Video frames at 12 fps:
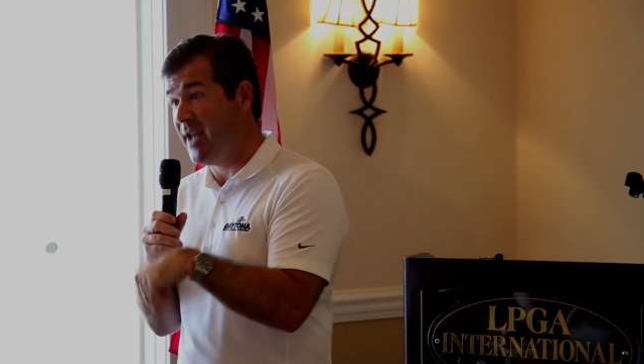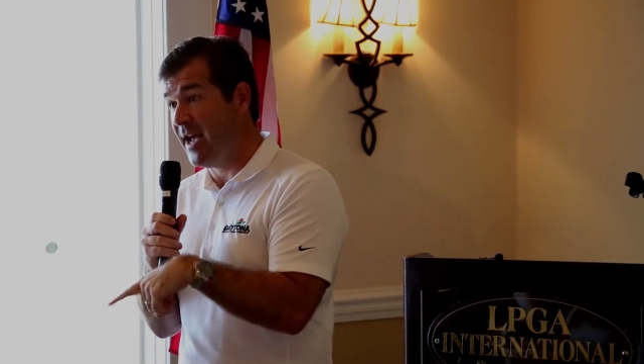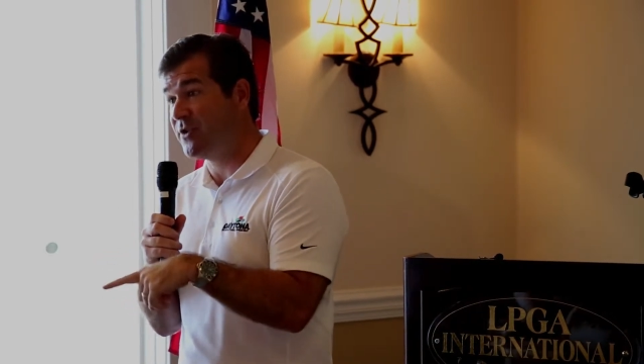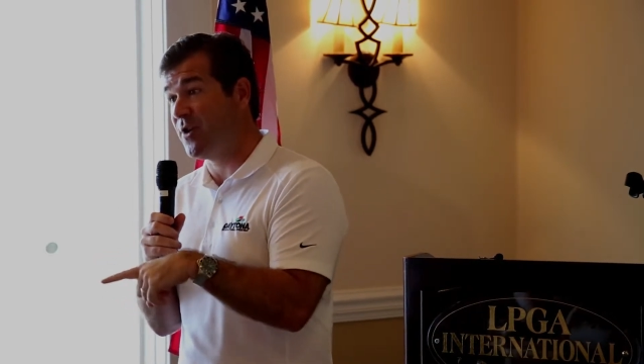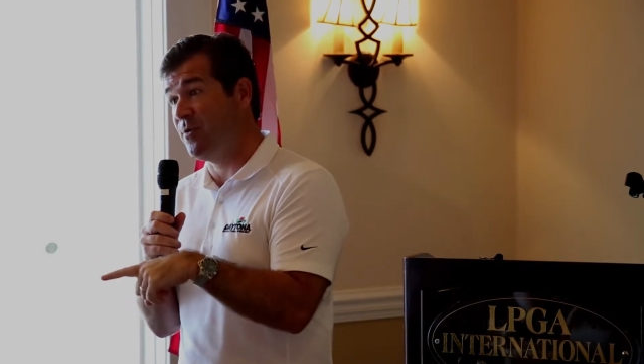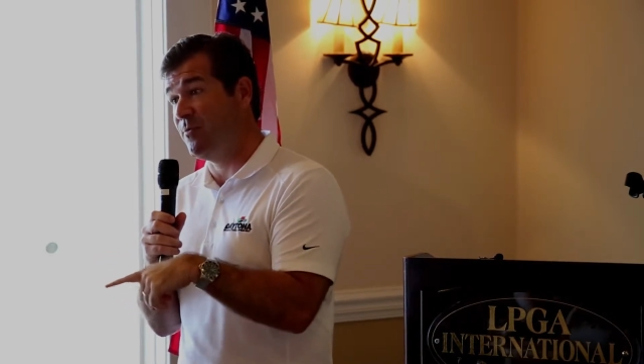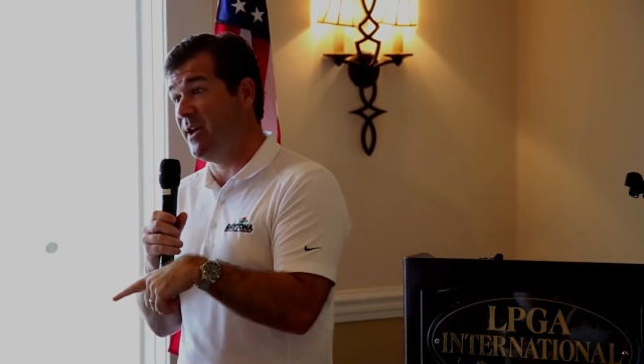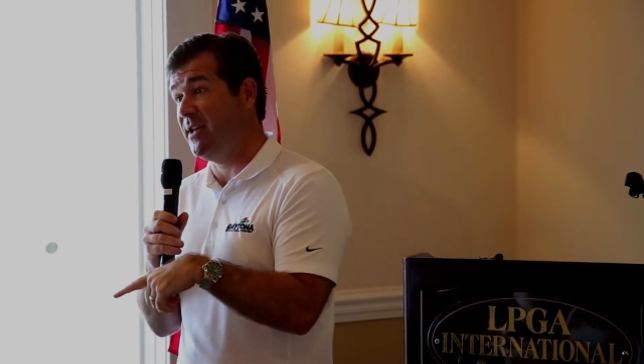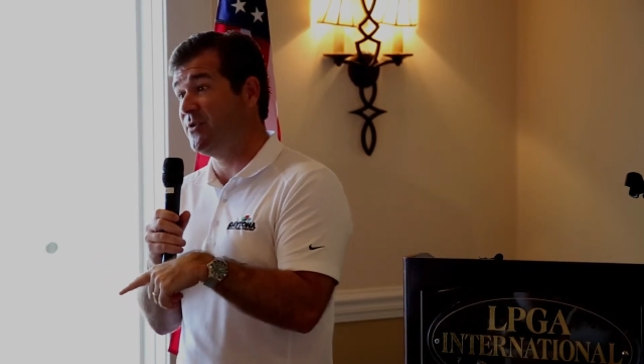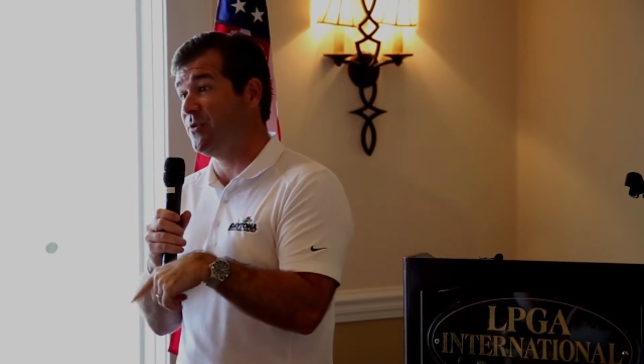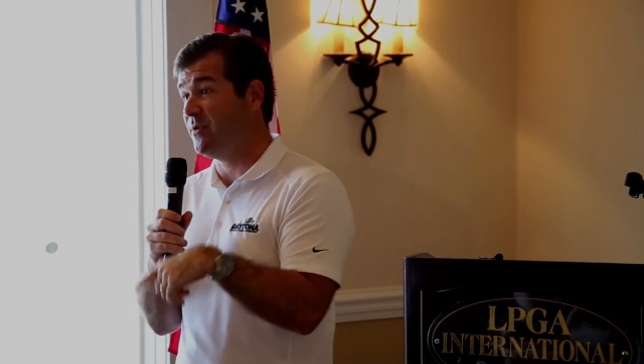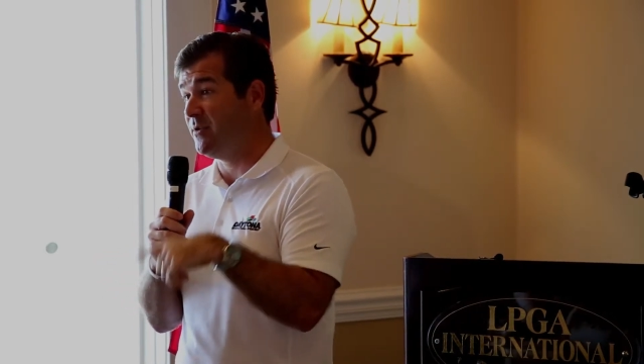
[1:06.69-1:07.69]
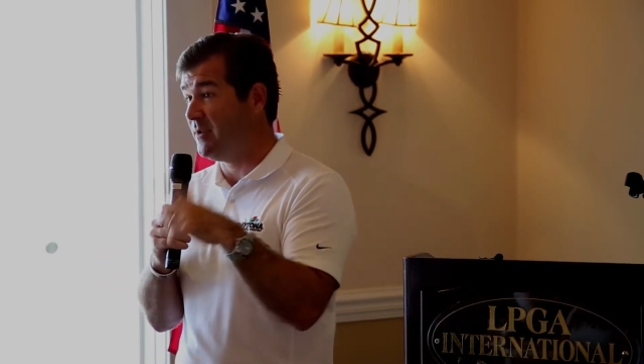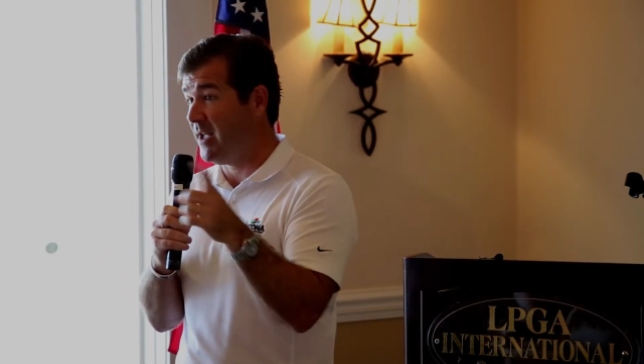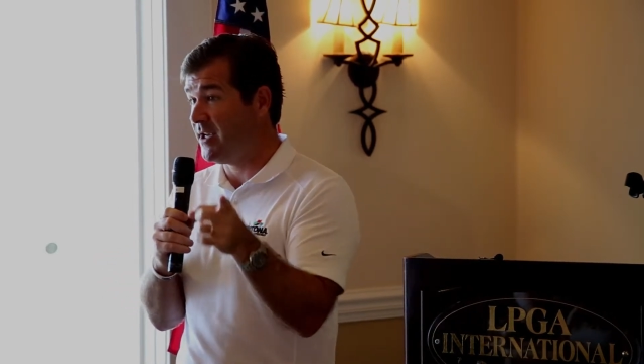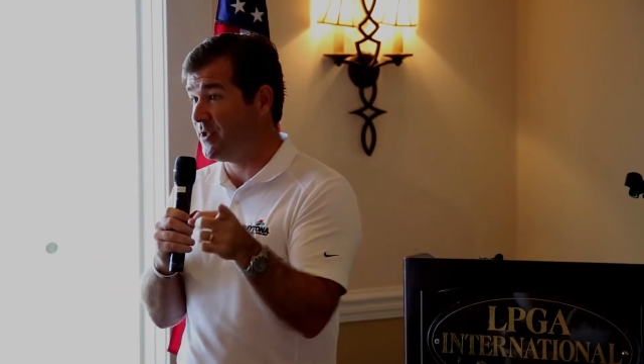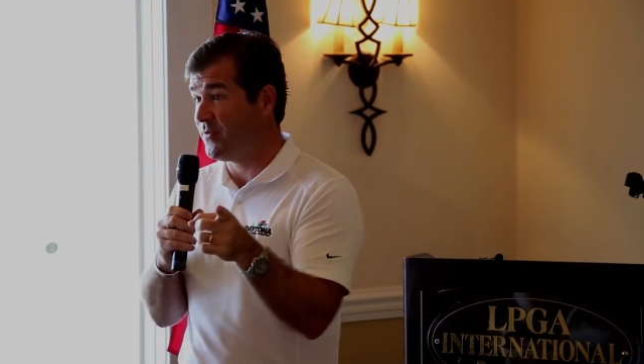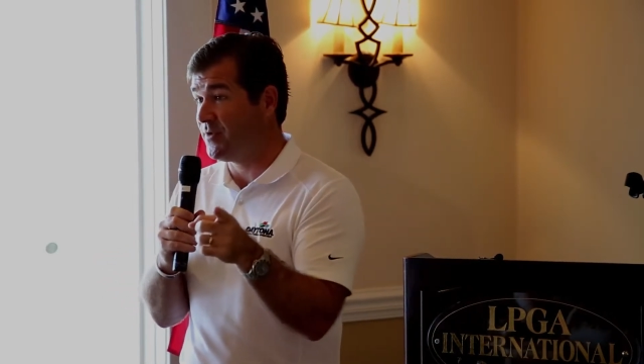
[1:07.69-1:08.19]
NASCAR race or
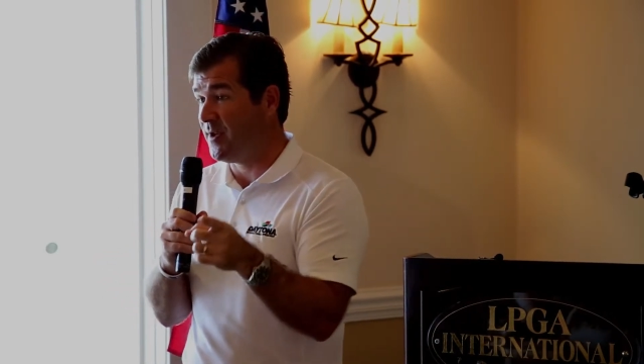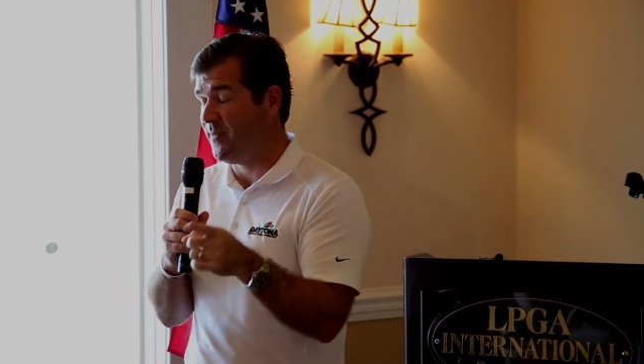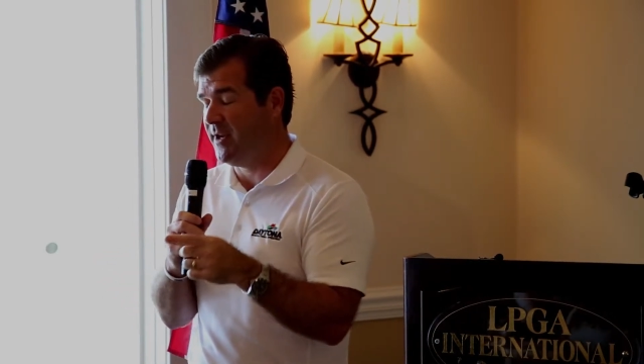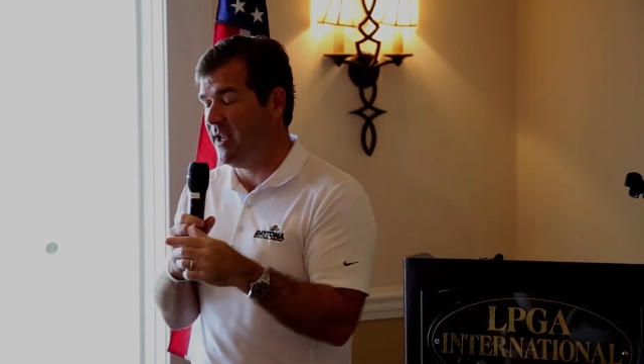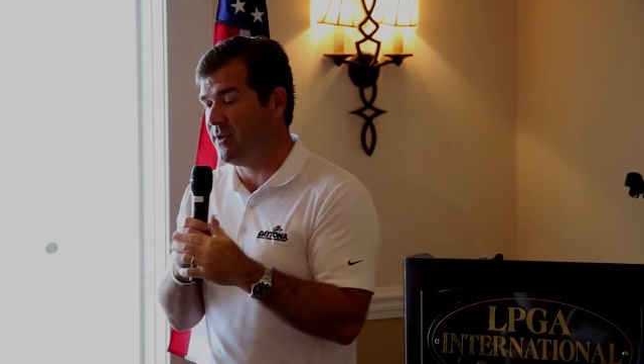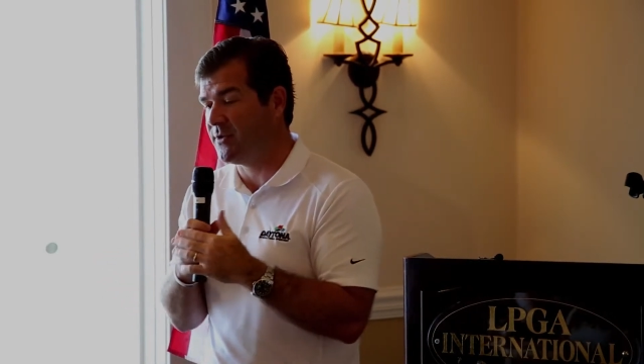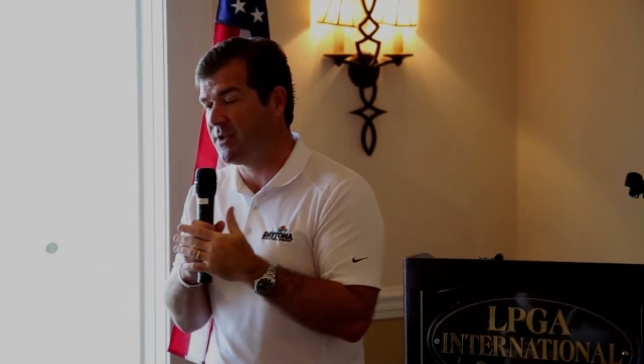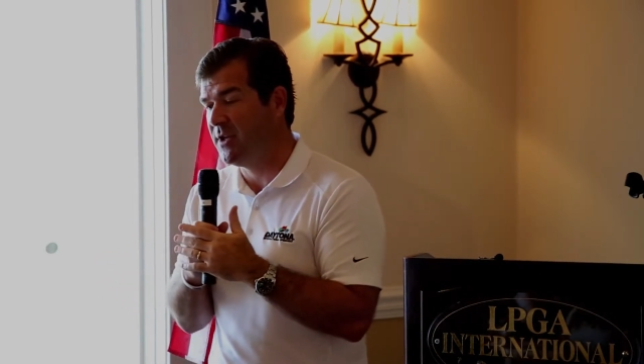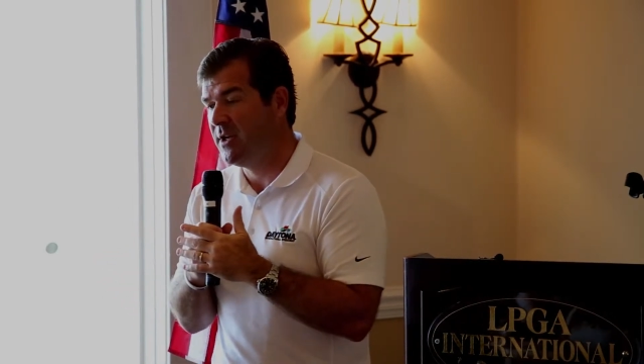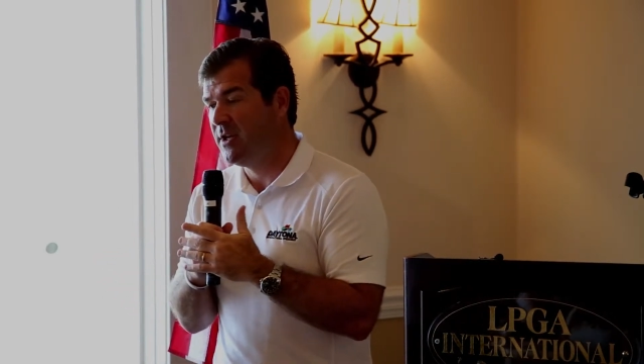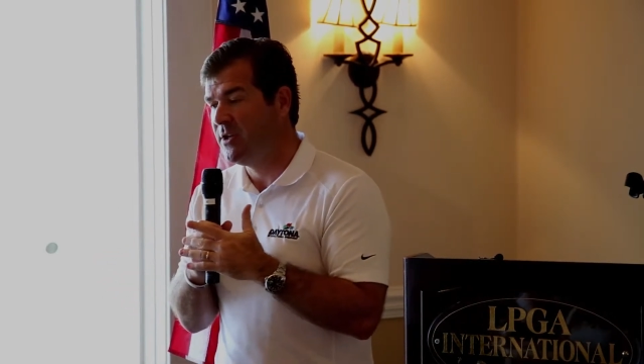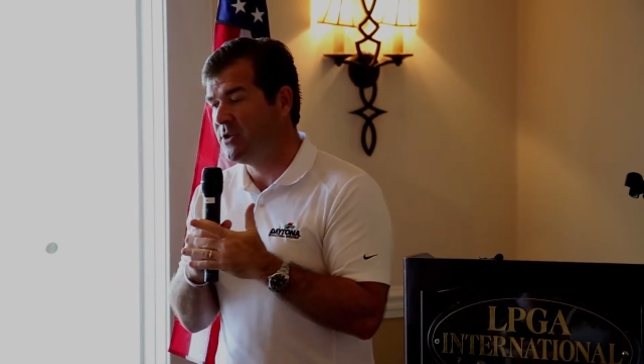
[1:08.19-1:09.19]
like us for something else.